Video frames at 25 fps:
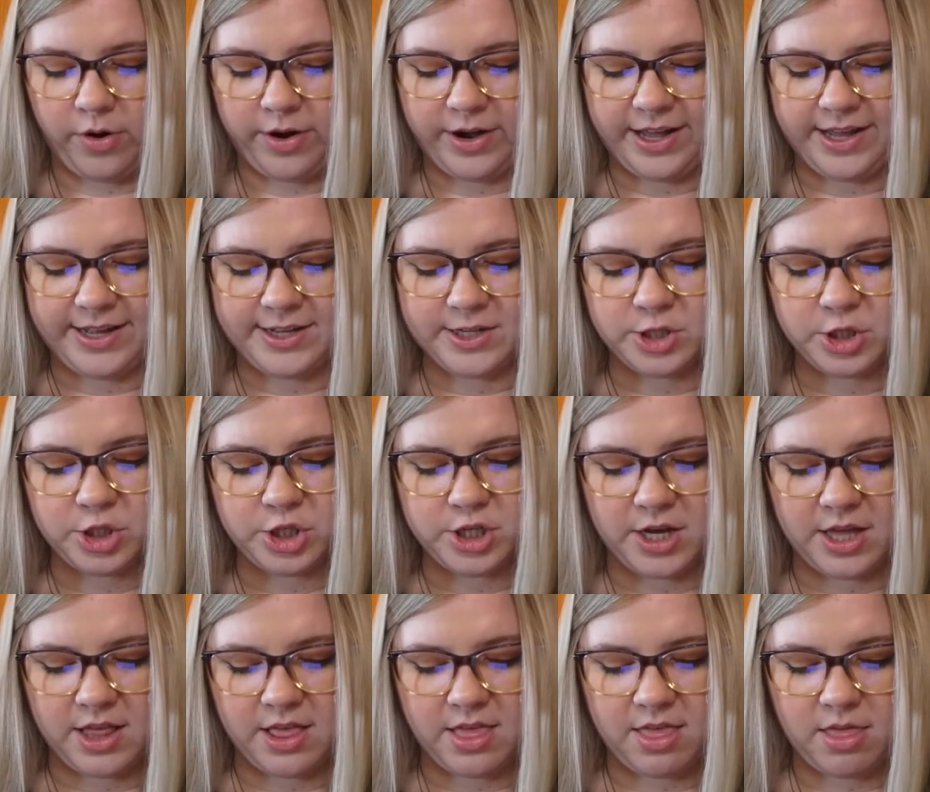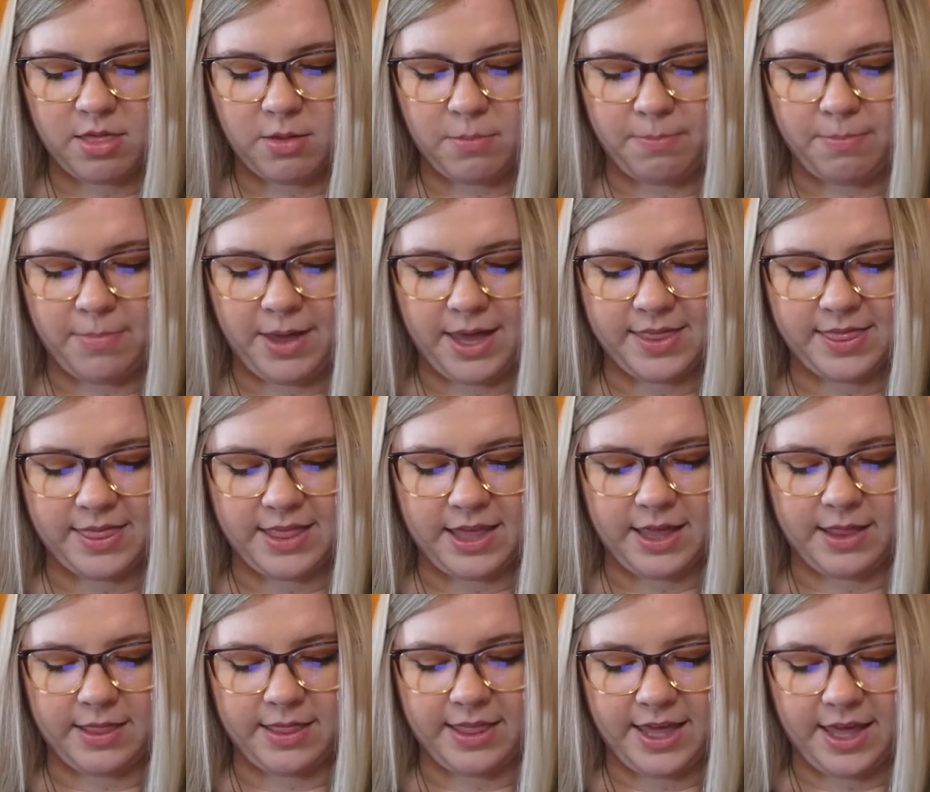is just
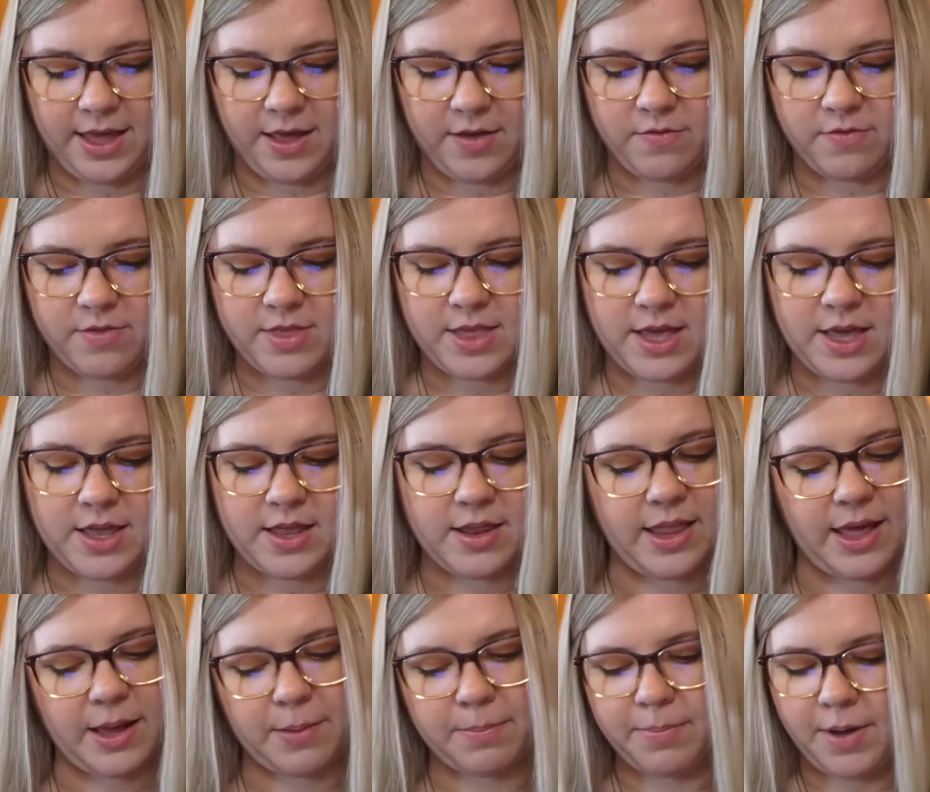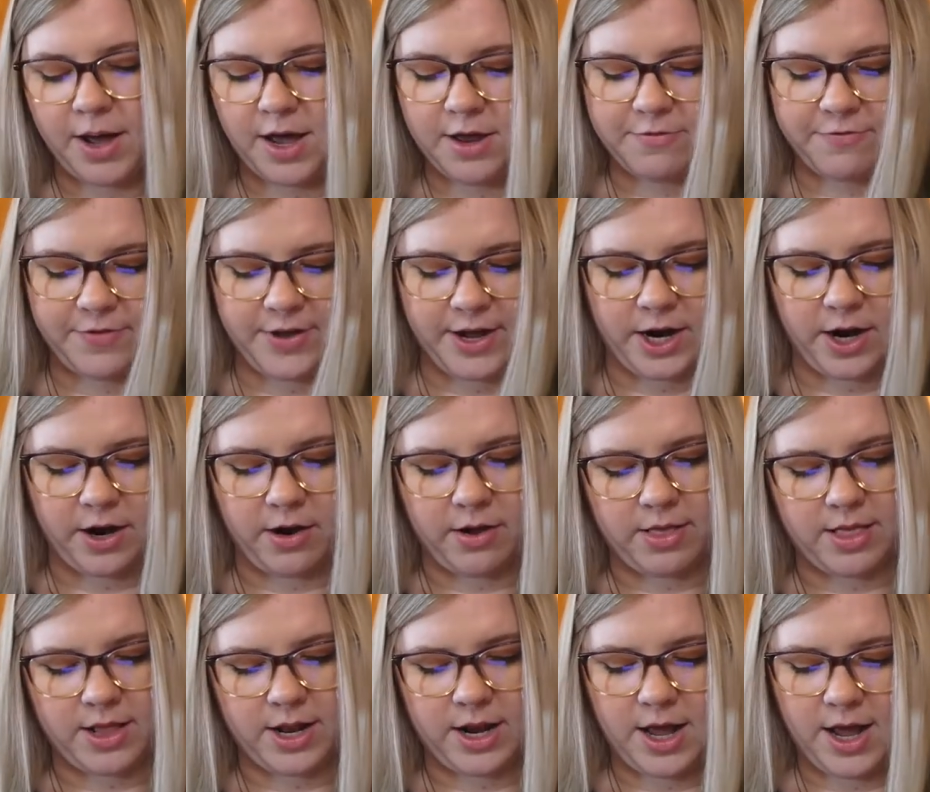mainly leaves and like
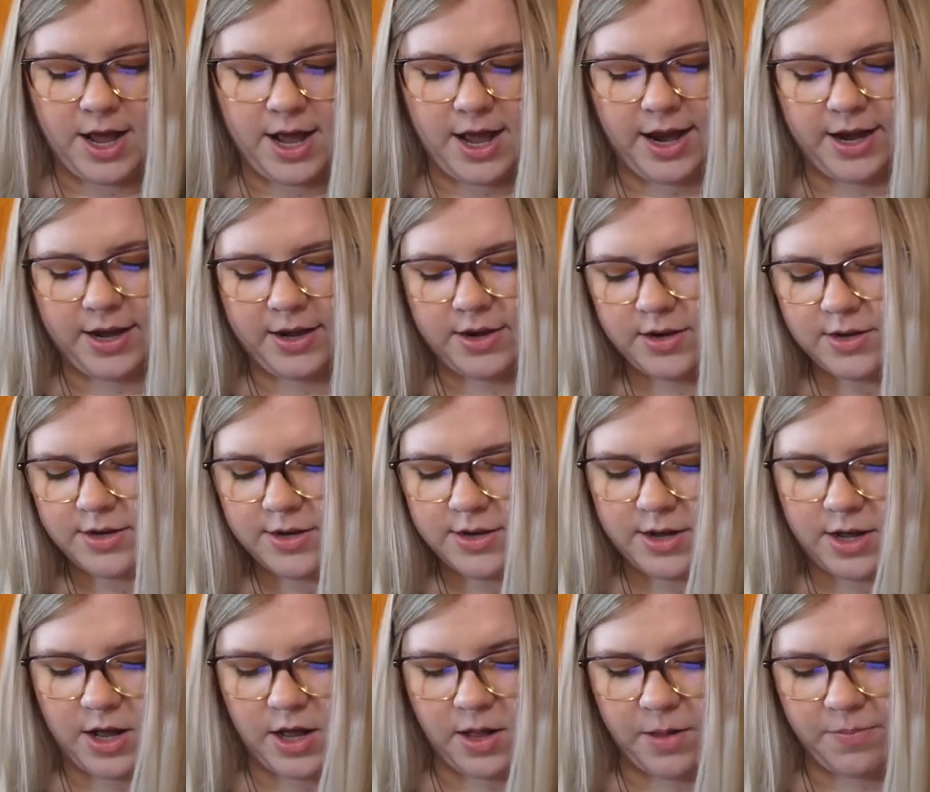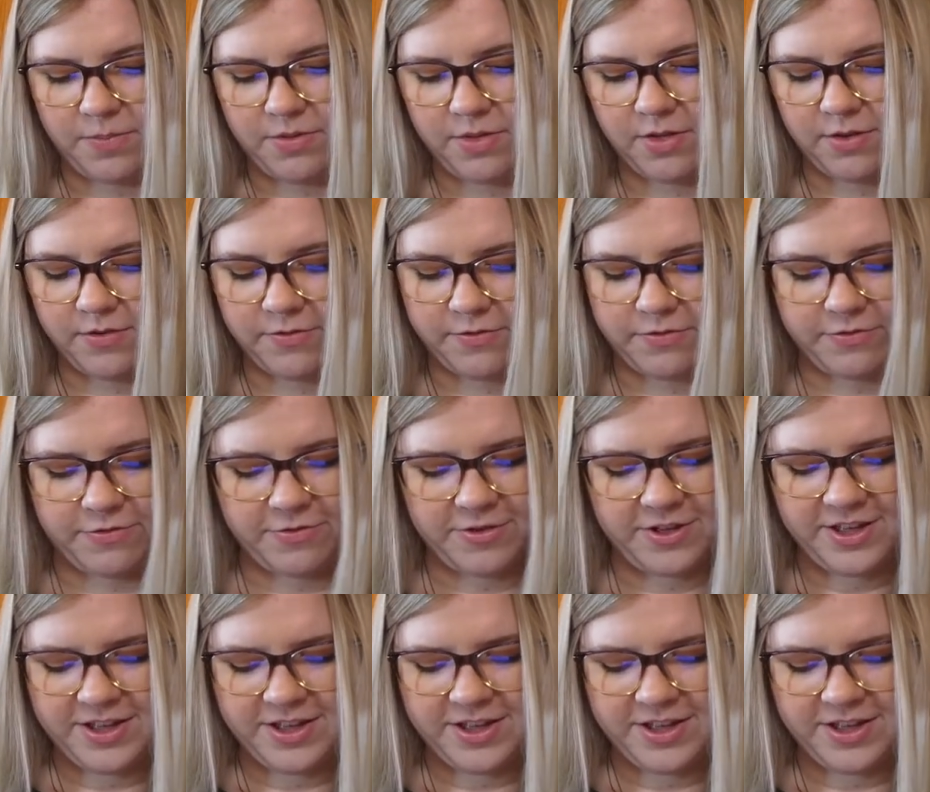bonfires and hot cups of